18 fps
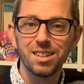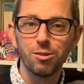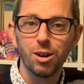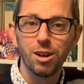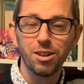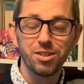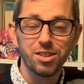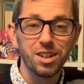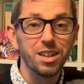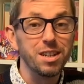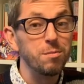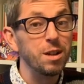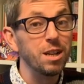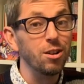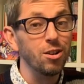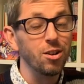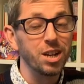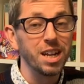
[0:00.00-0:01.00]
I'll certainly
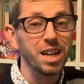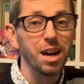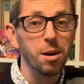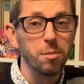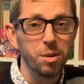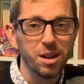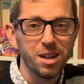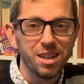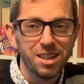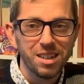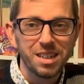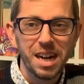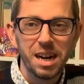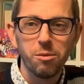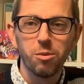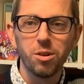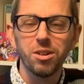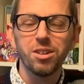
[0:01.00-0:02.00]
be looking up
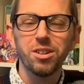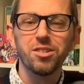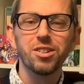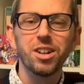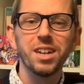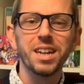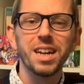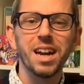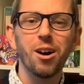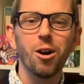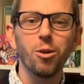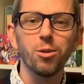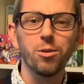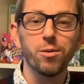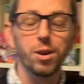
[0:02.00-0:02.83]
that one and trying to get hold of a